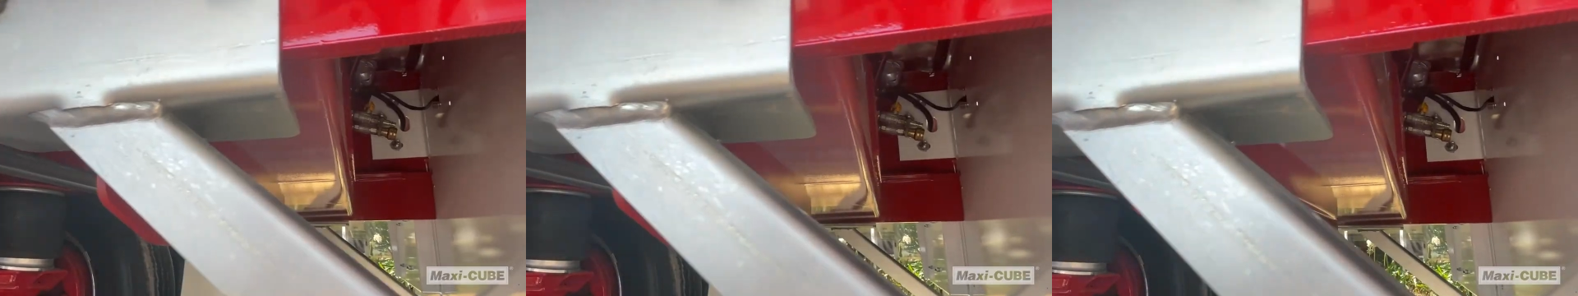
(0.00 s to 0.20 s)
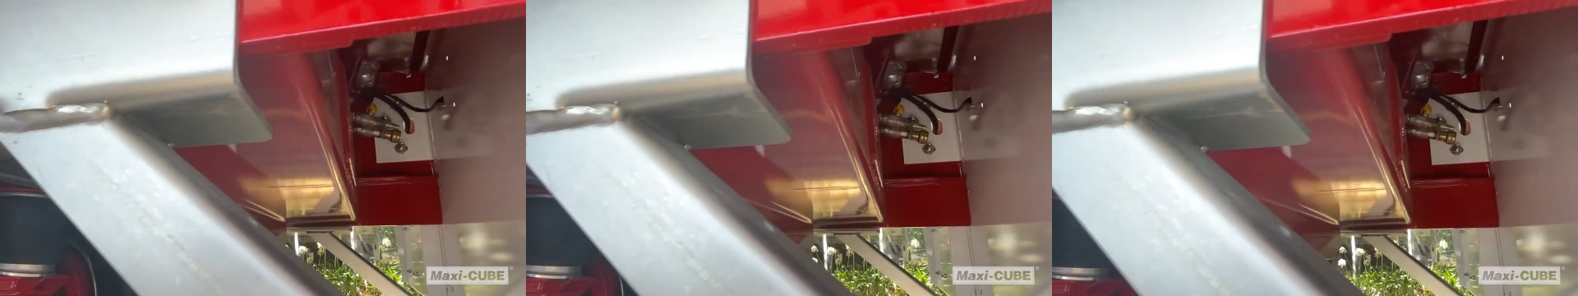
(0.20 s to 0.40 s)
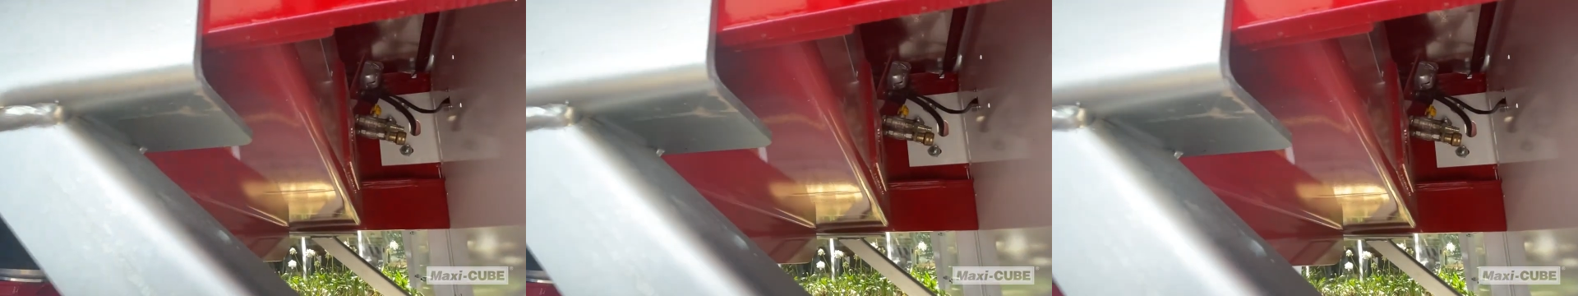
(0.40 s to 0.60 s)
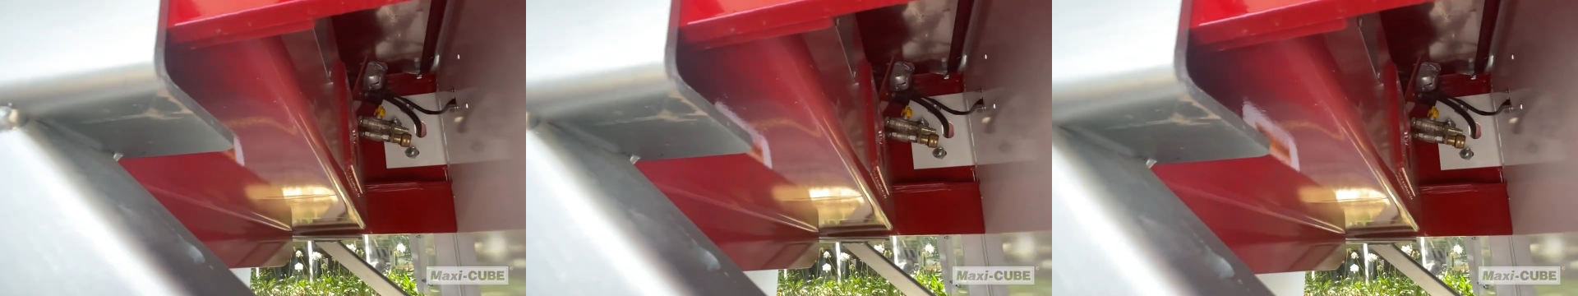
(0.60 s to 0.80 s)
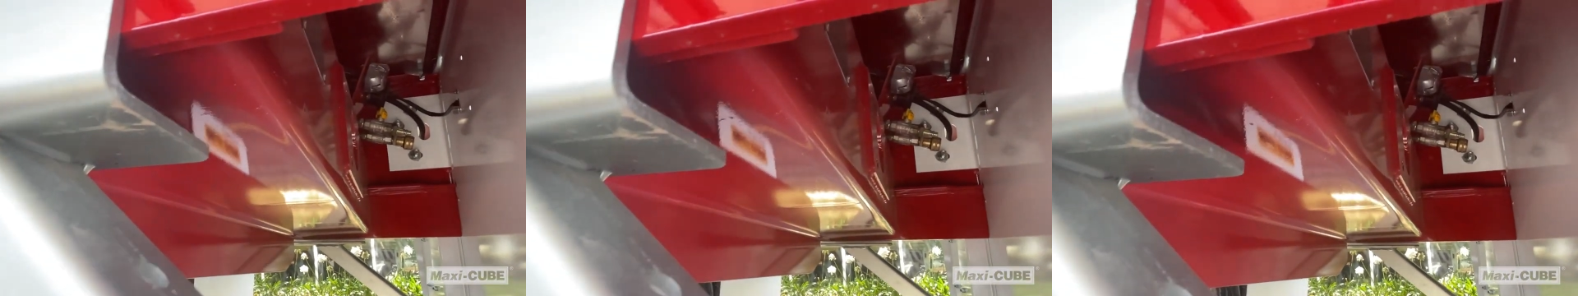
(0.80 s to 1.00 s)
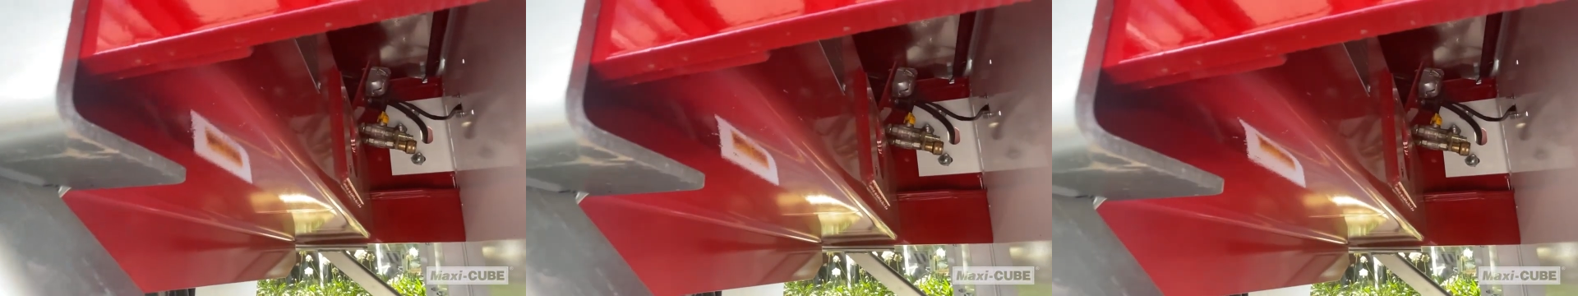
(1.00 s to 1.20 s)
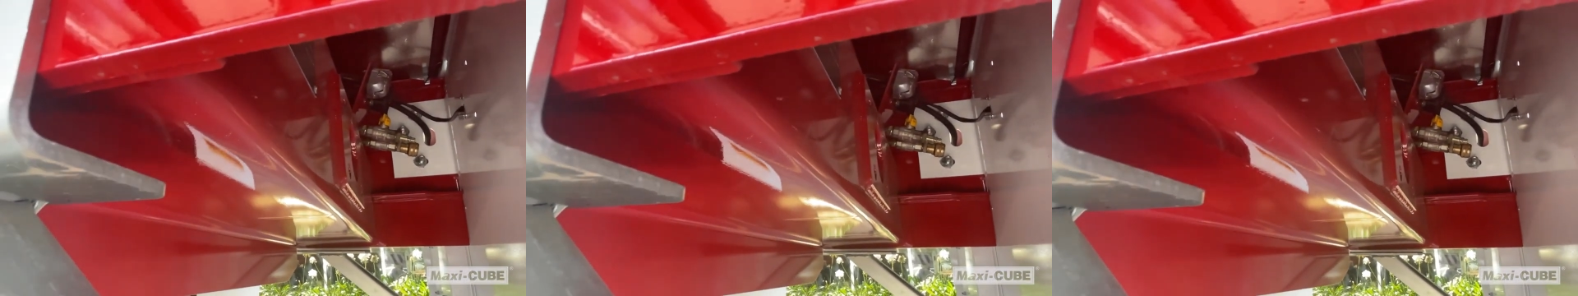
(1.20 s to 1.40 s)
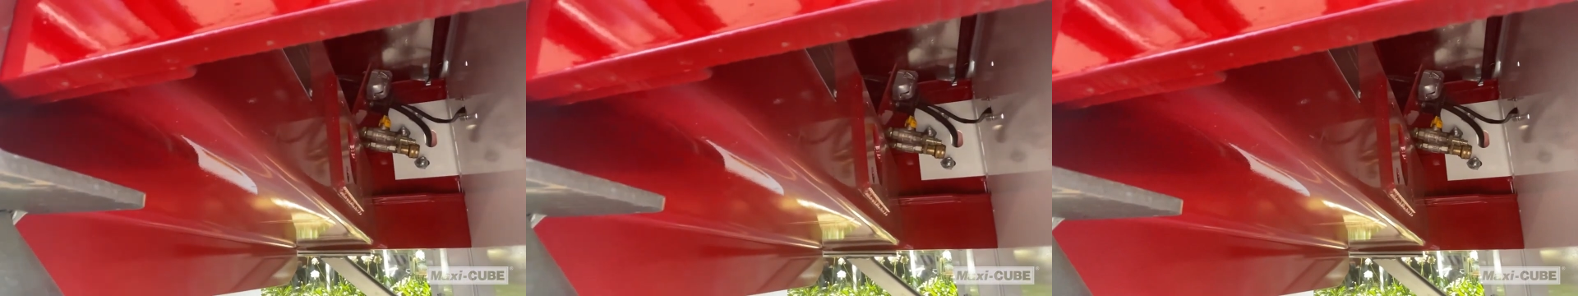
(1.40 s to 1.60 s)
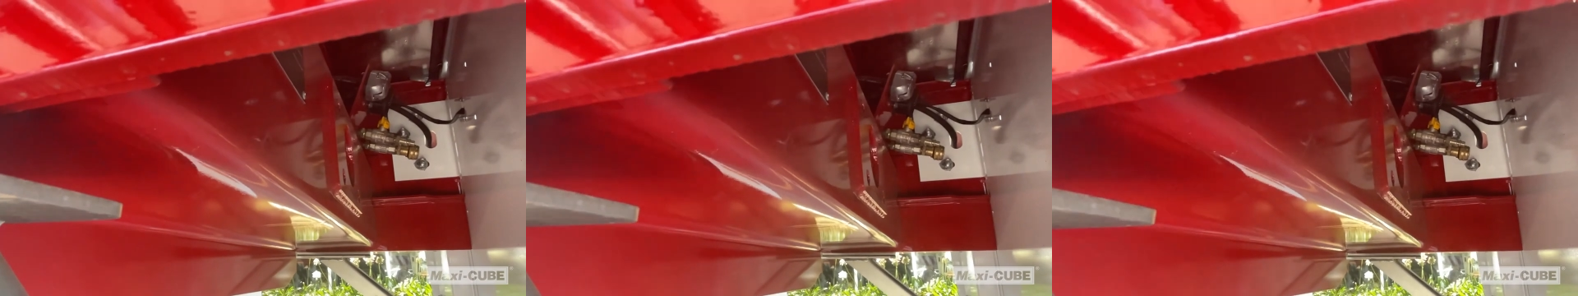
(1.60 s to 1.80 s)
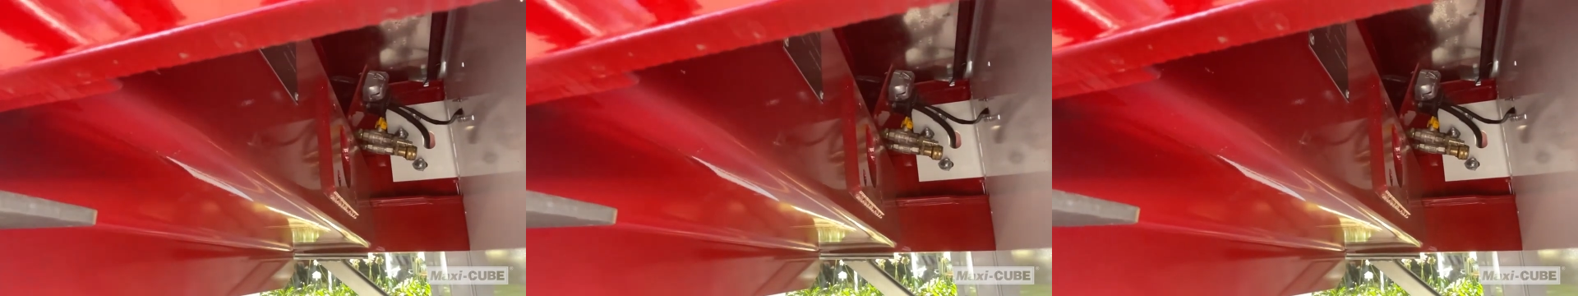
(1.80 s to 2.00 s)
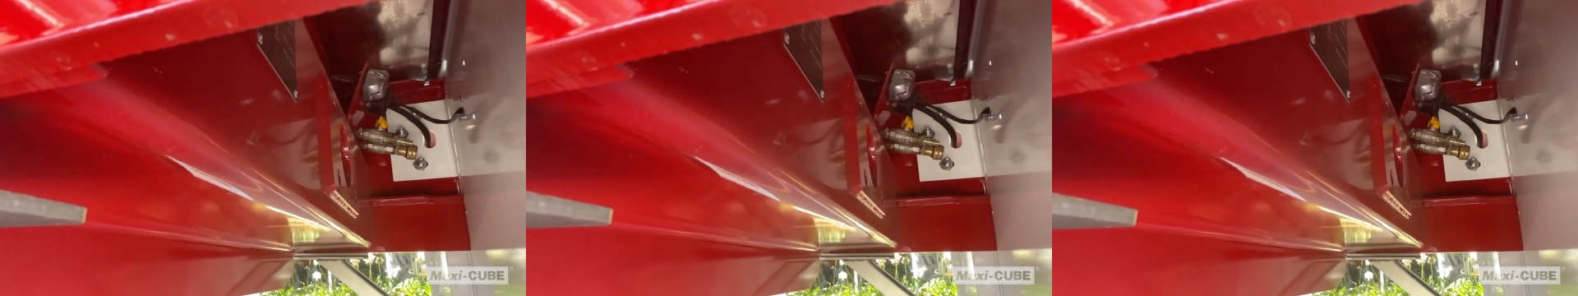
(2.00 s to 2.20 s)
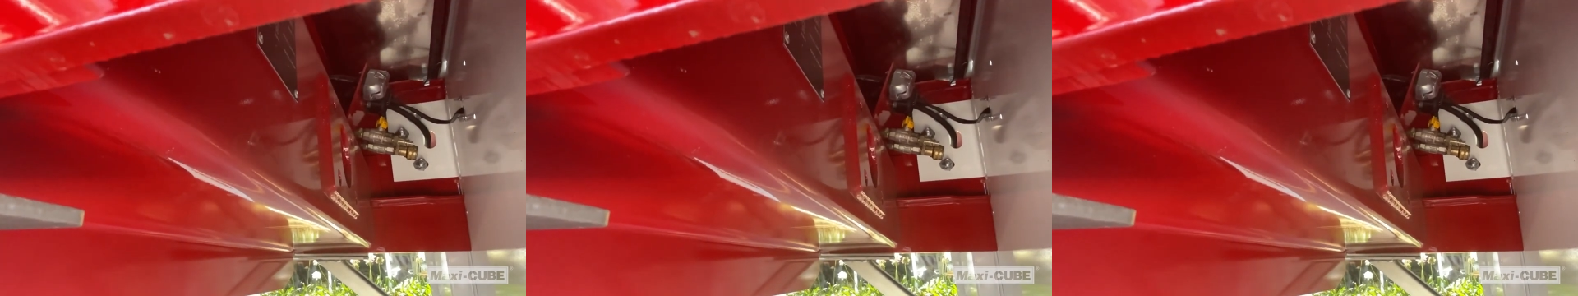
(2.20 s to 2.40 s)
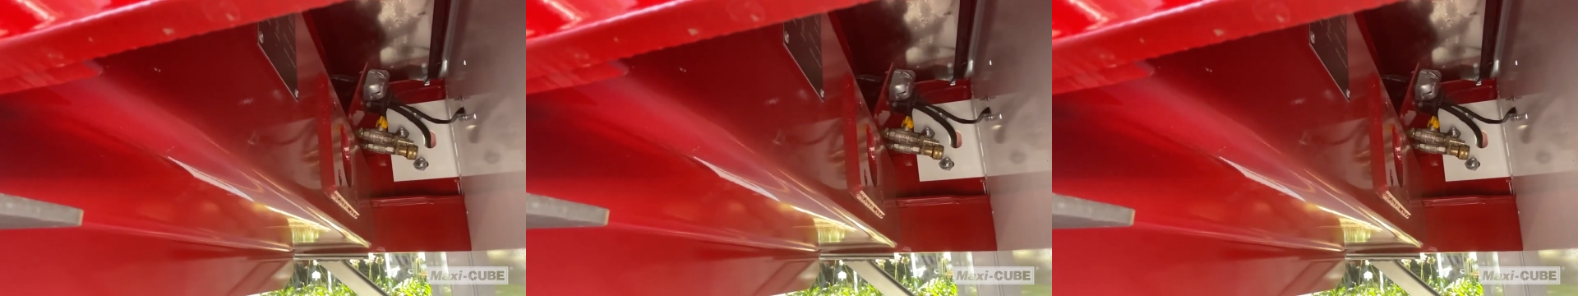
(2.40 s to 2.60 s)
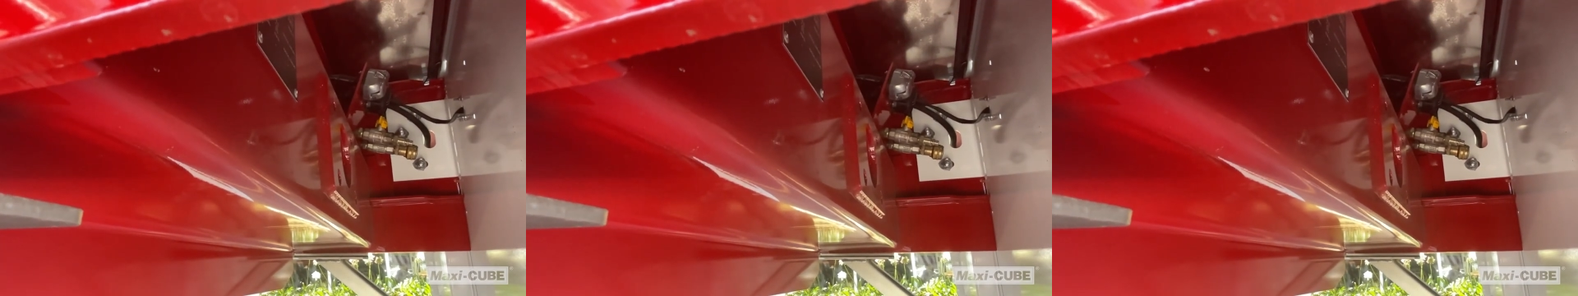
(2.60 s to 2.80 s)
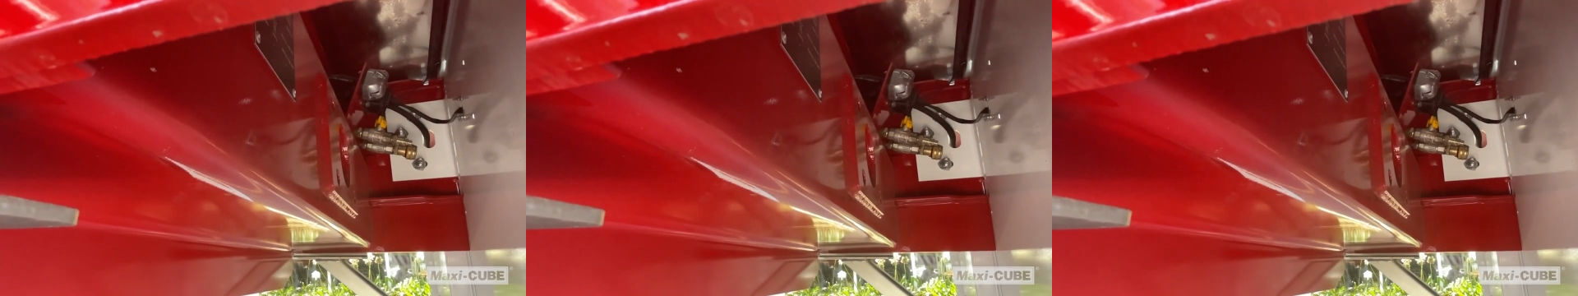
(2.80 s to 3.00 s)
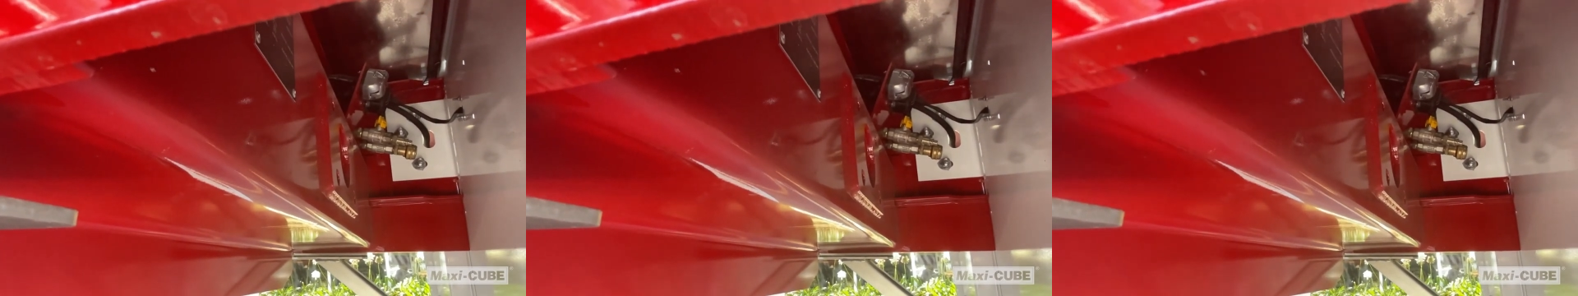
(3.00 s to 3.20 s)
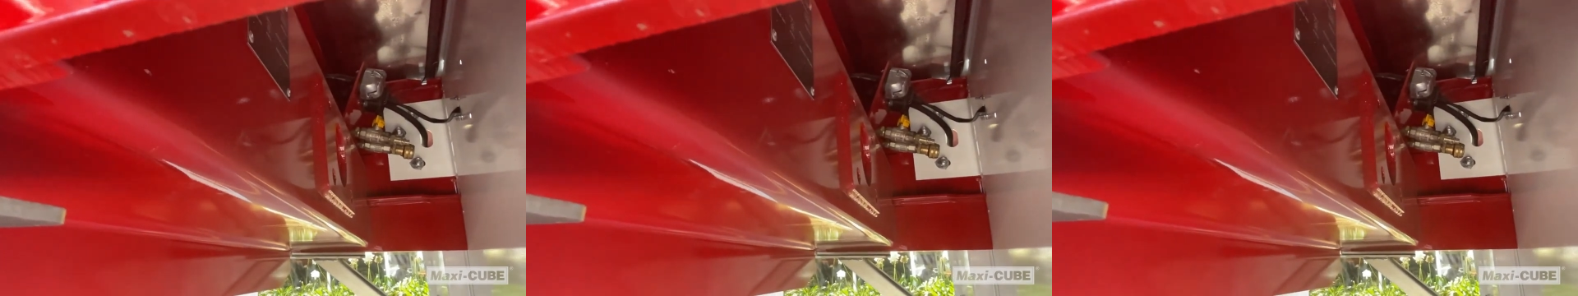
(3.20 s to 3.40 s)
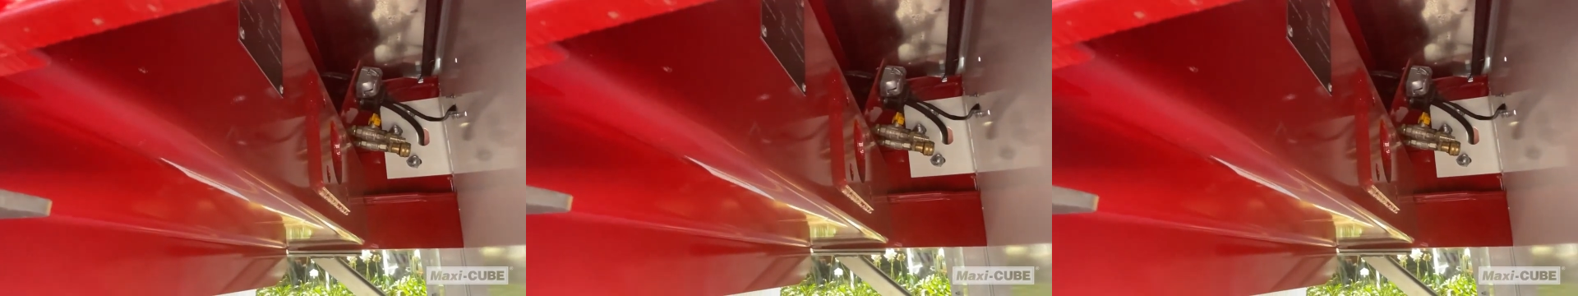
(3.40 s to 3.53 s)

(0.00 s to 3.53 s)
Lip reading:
[unreadable: no face in view]